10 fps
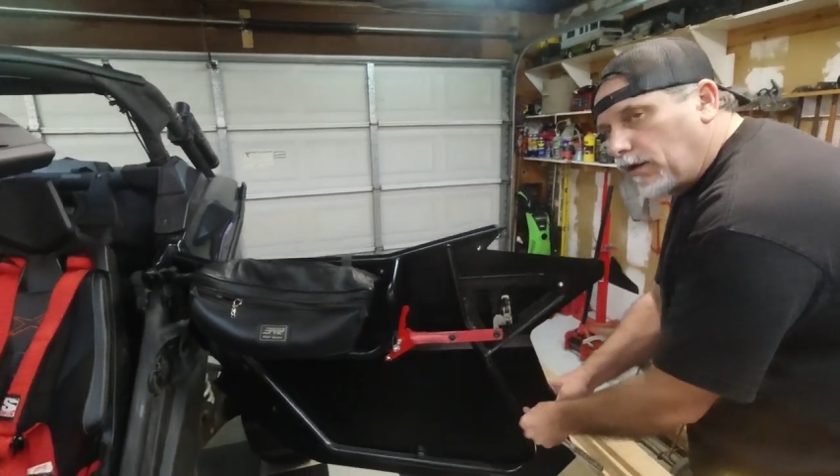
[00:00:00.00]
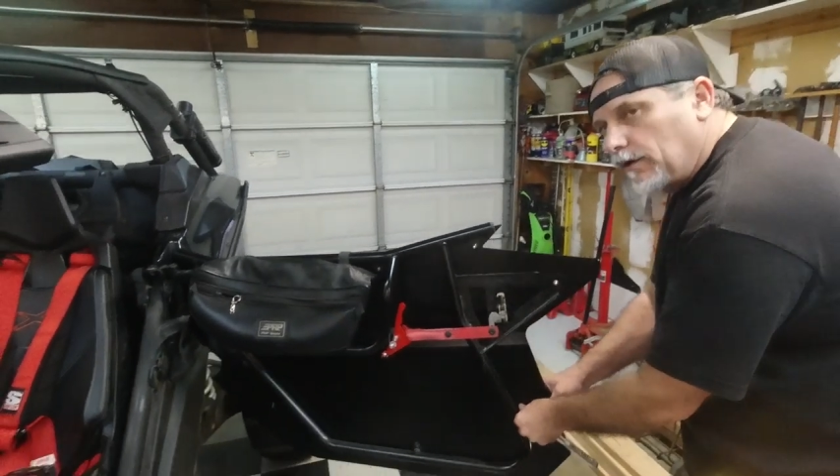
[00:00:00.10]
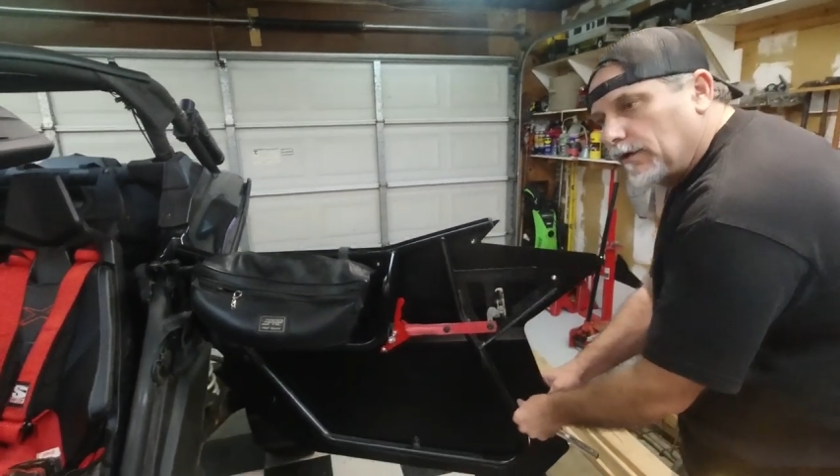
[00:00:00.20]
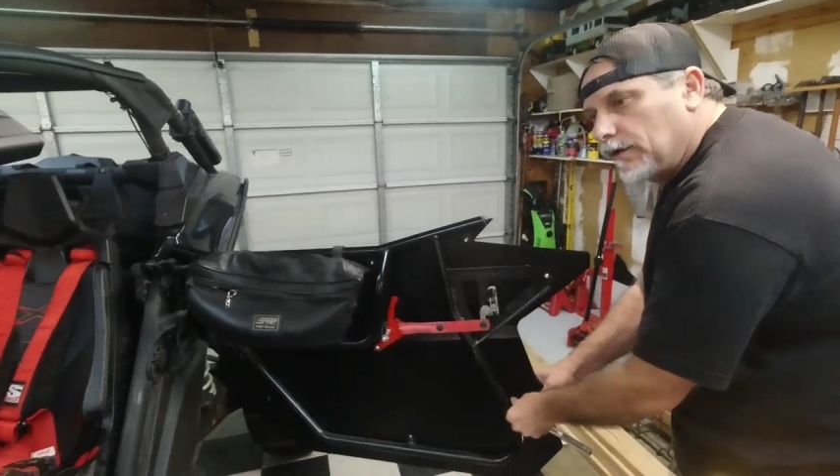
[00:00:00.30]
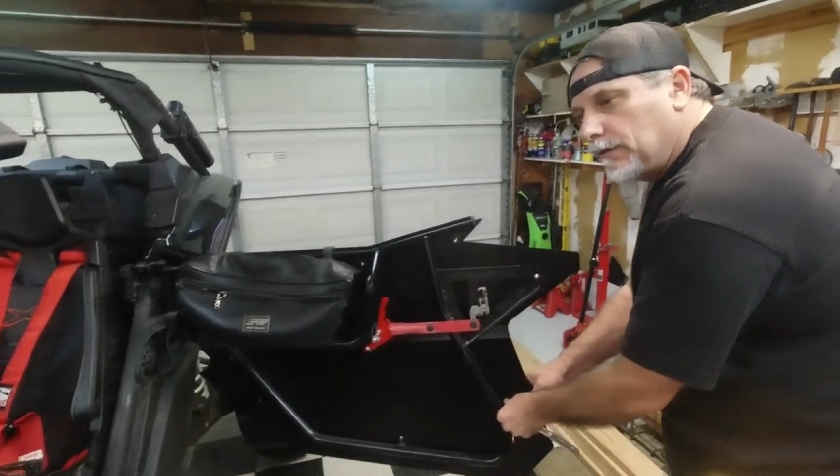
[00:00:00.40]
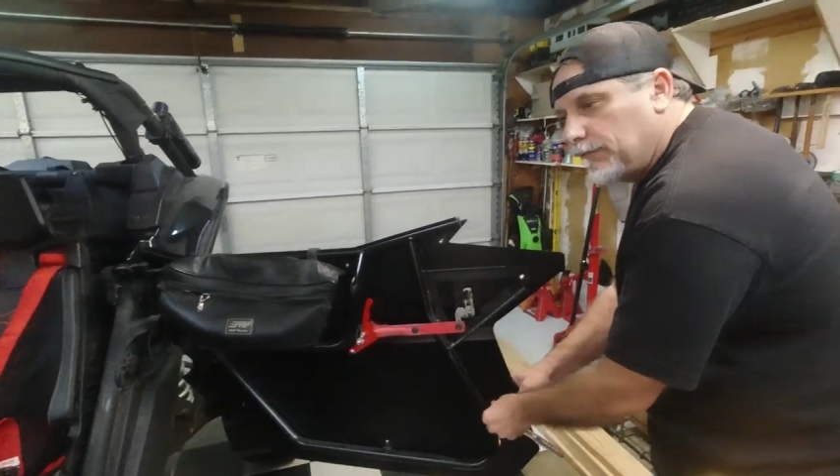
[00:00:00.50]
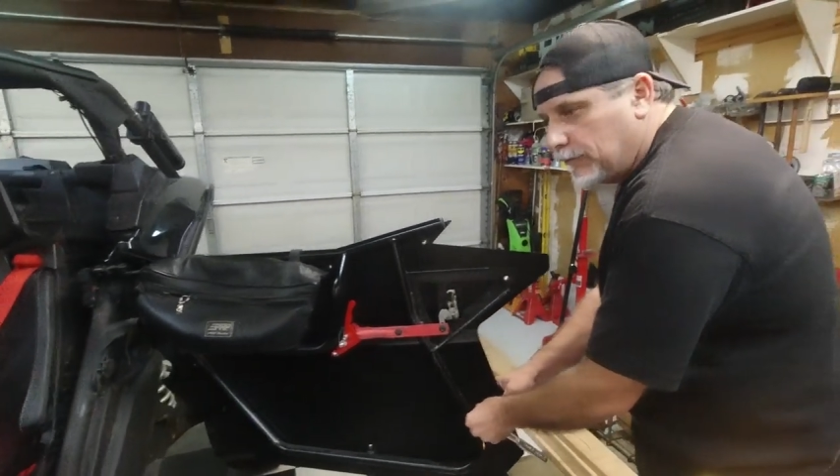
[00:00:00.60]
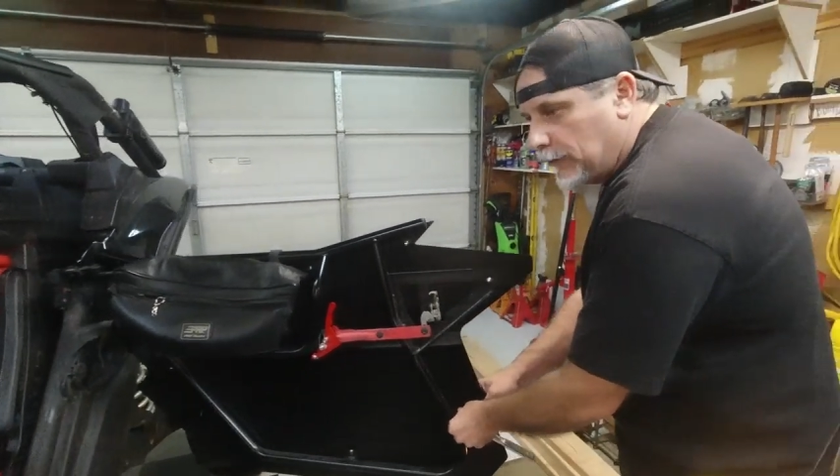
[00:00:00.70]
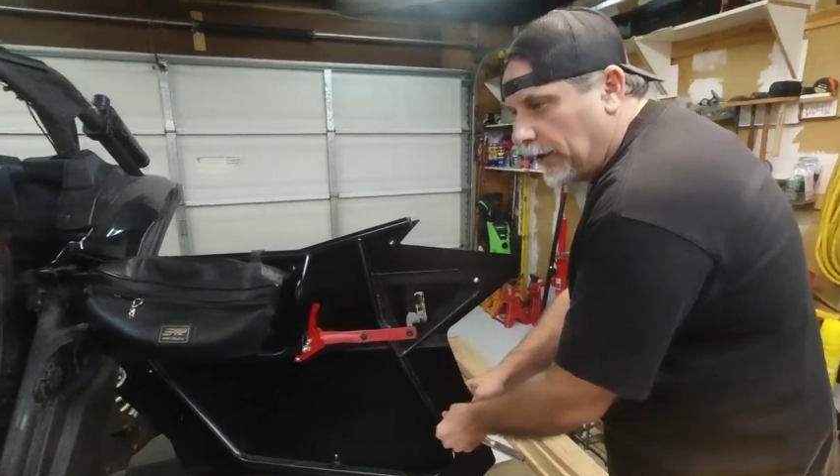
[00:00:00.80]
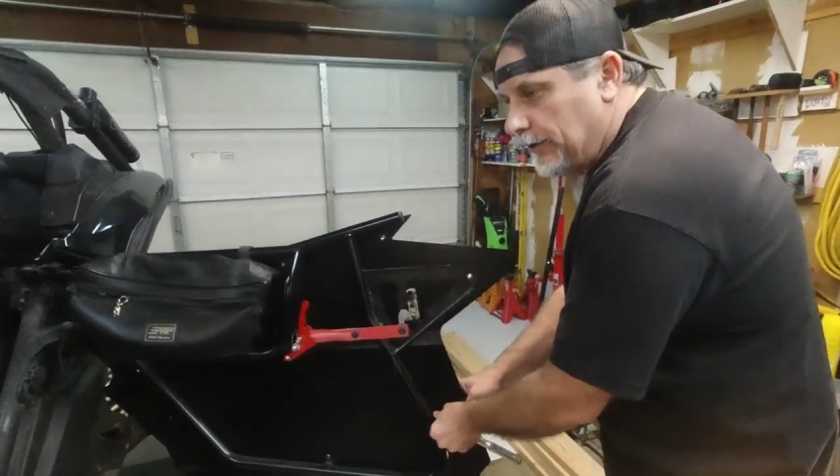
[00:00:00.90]
yeah.
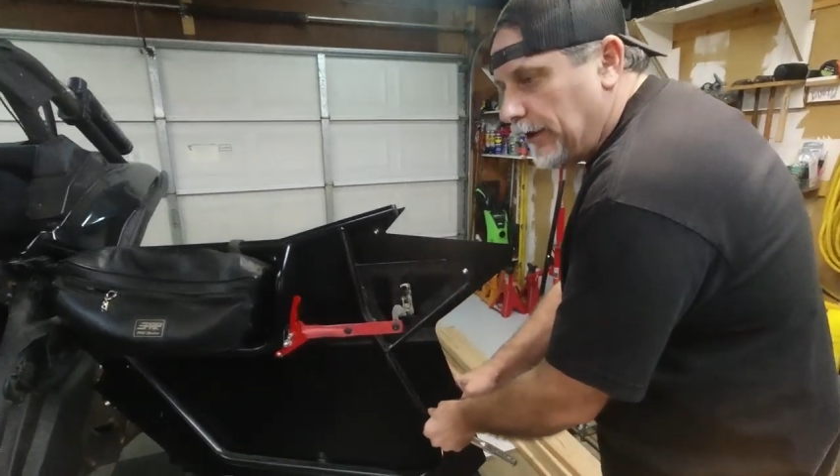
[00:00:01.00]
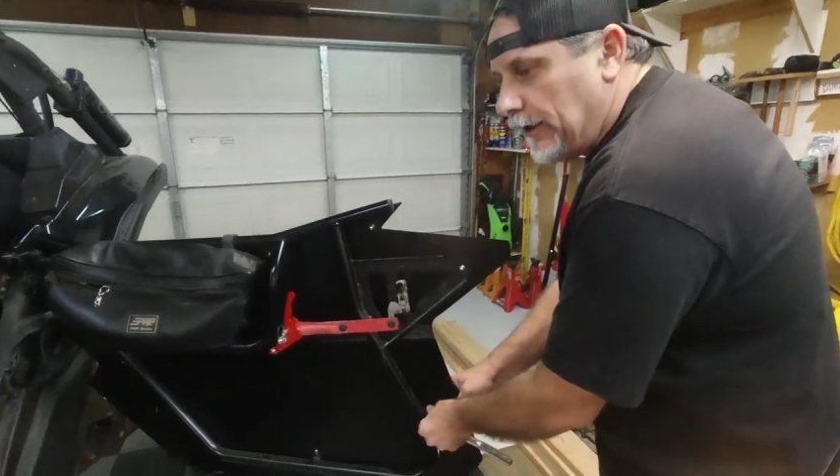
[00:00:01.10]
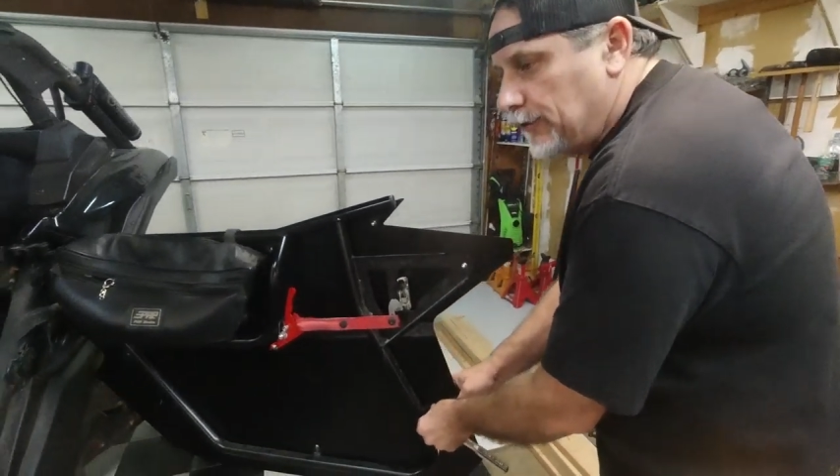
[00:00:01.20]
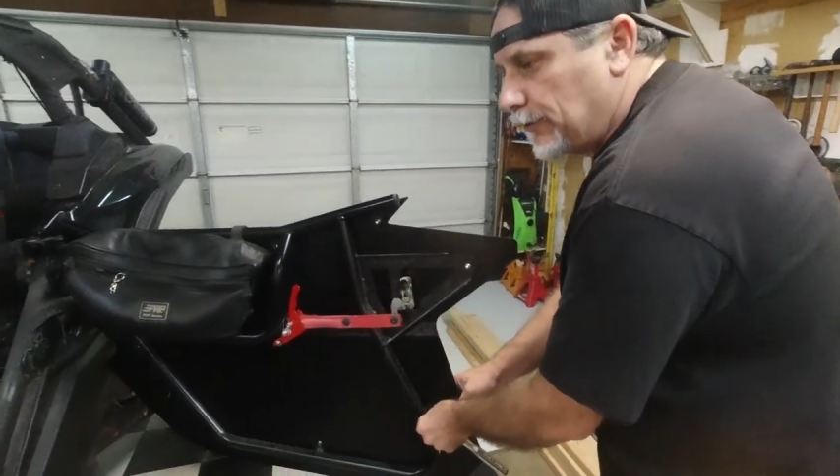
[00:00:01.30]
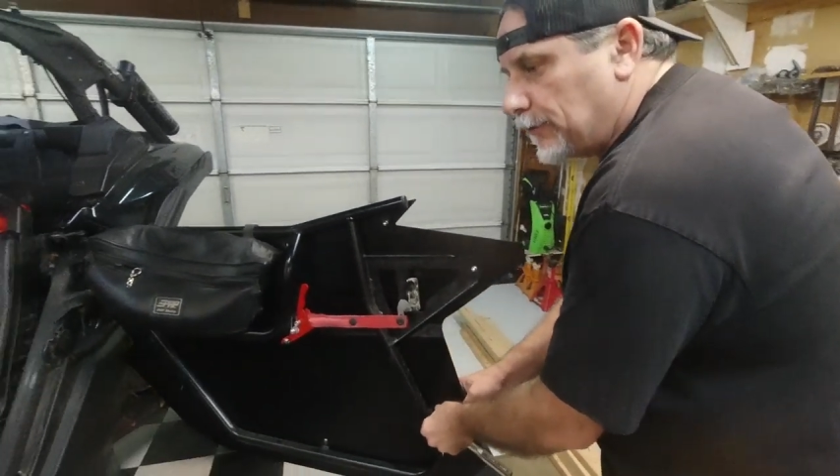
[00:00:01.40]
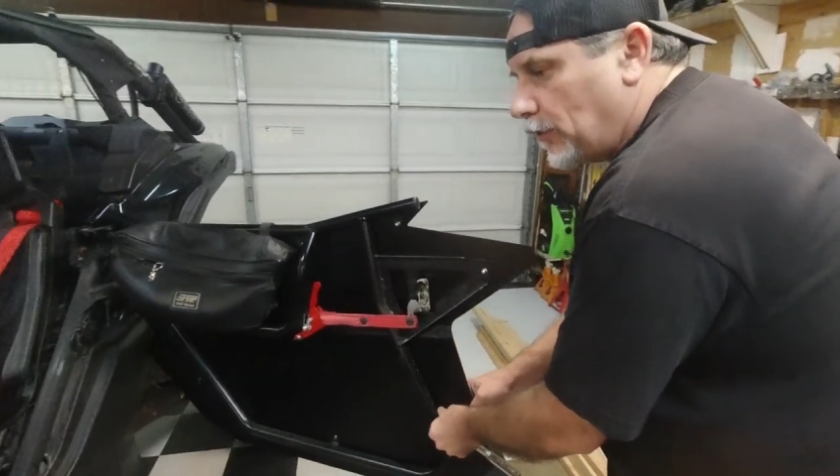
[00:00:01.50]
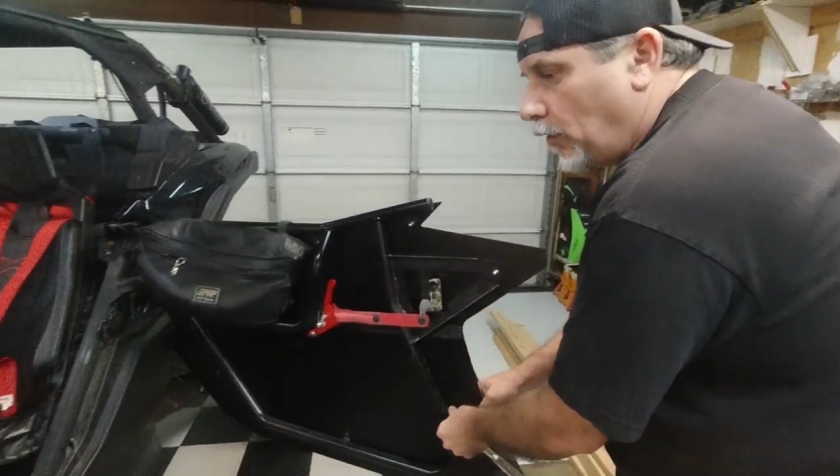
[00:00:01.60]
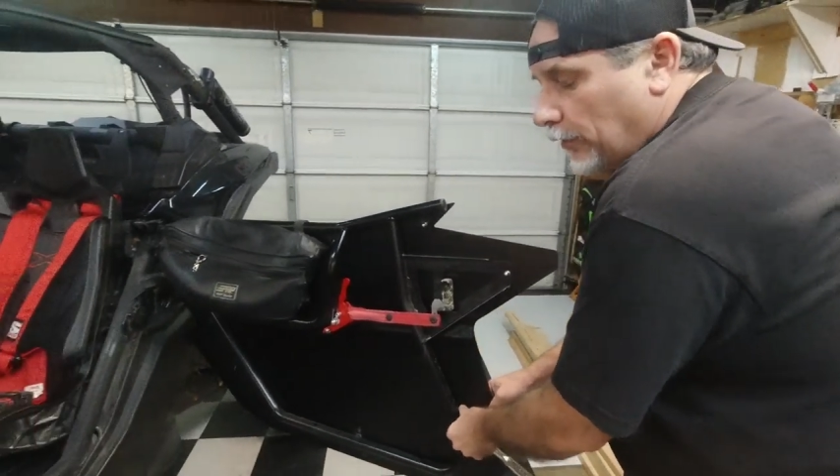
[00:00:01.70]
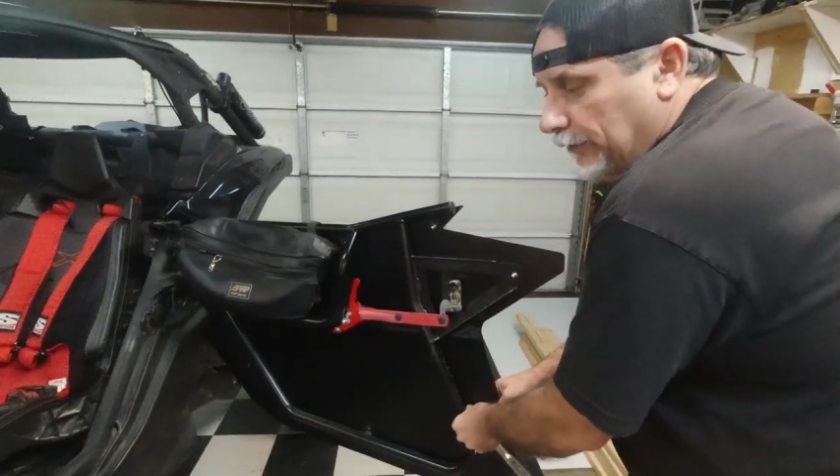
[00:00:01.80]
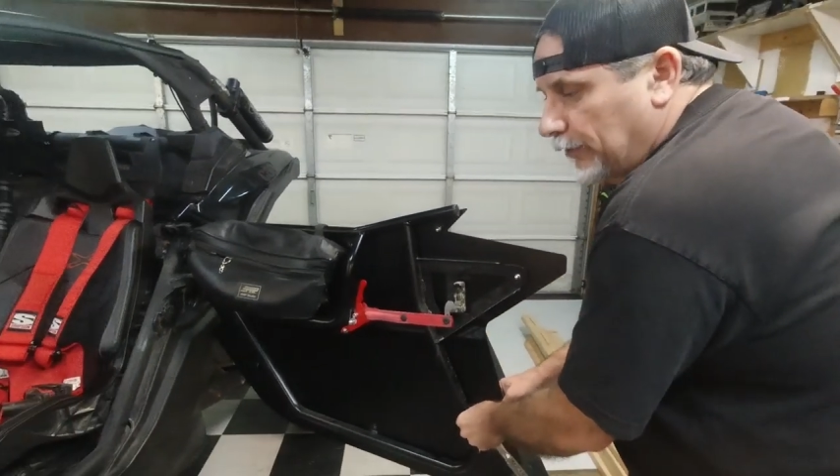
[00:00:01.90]
a day trip, to,
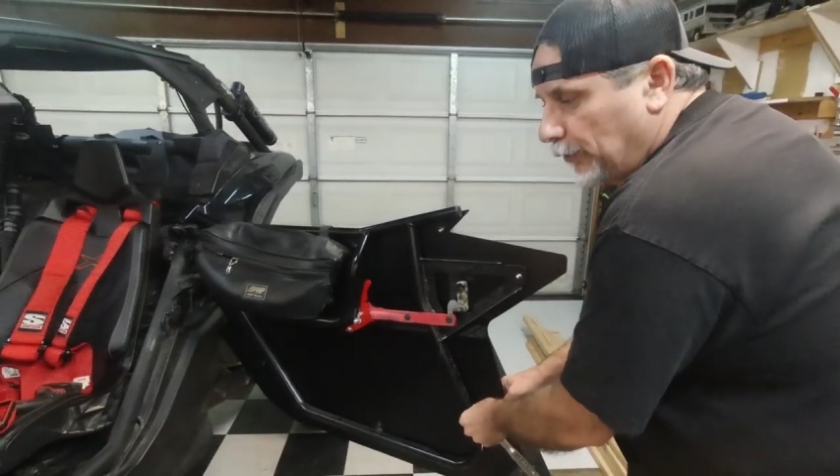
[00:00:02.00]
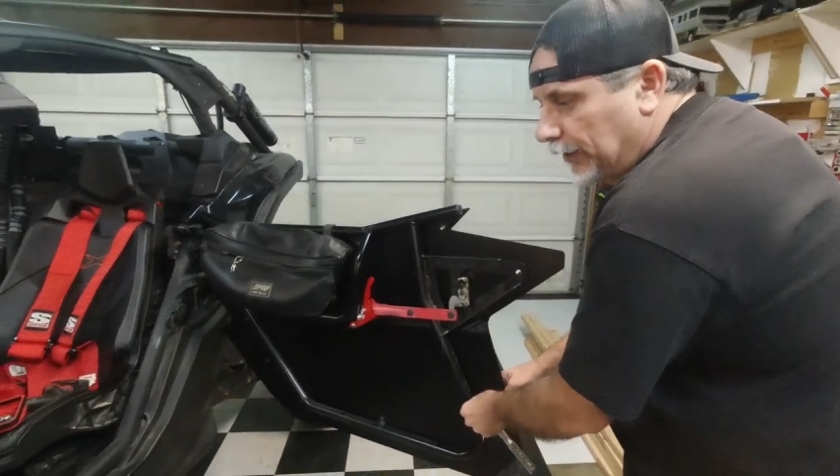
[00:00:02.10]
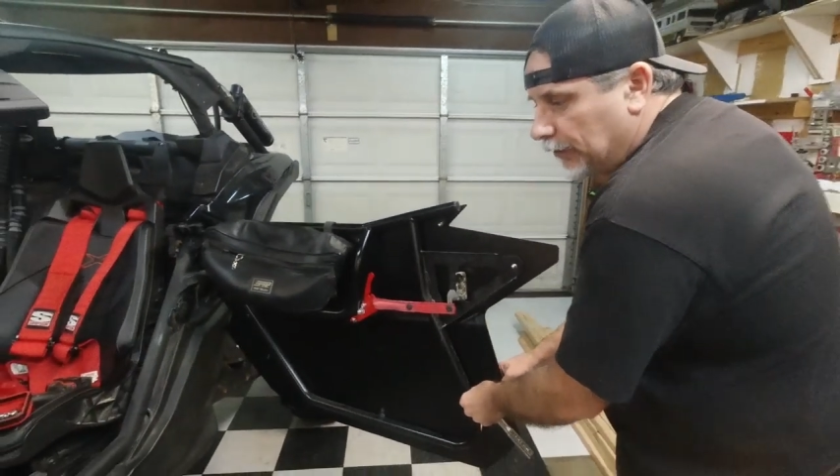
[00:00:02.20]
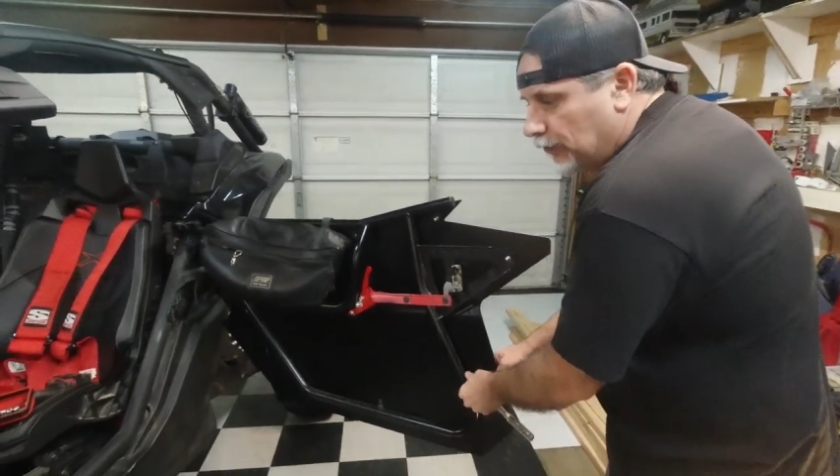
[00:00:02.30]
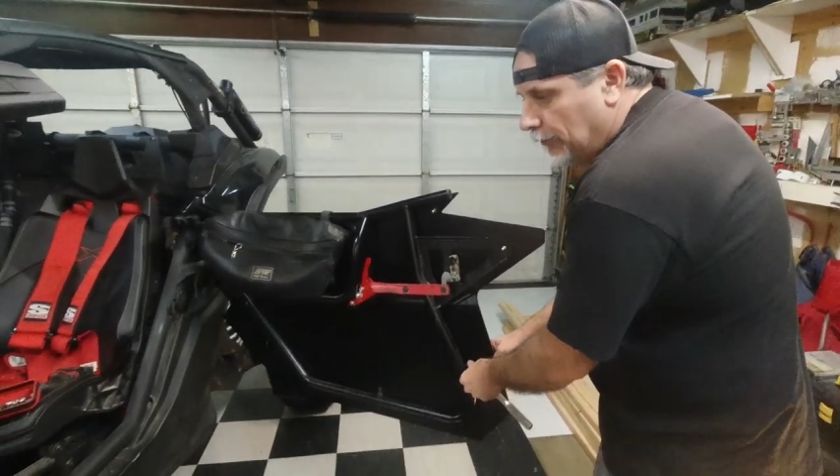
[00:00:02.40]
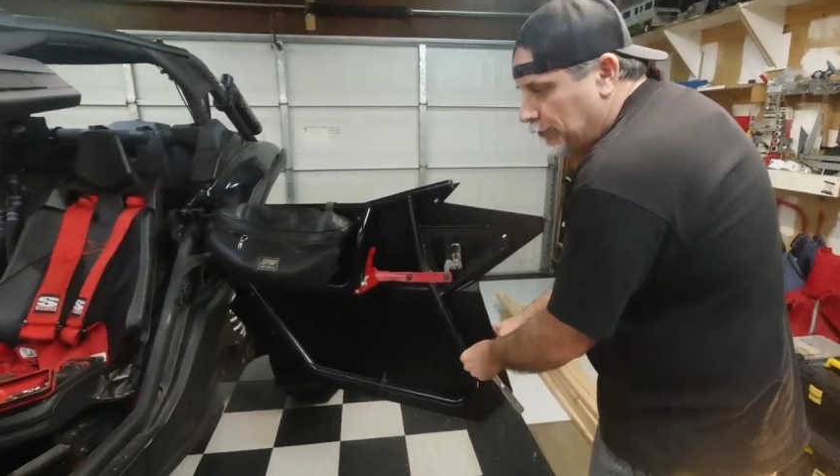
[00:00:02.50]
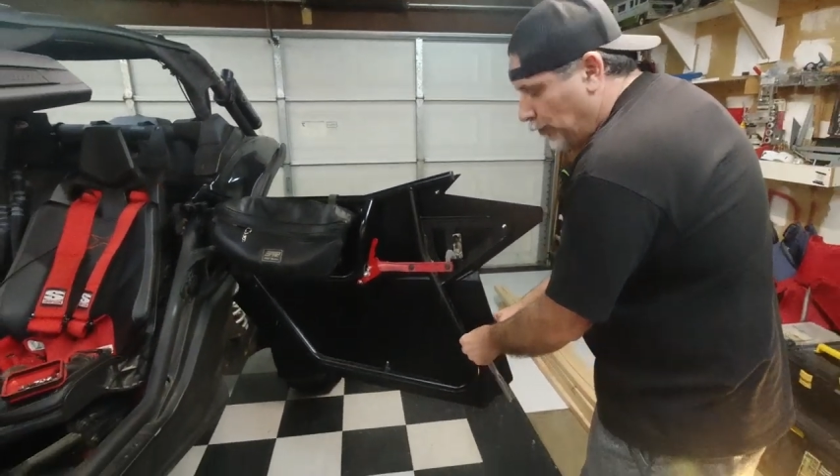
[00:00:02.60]
or even a weekend trip,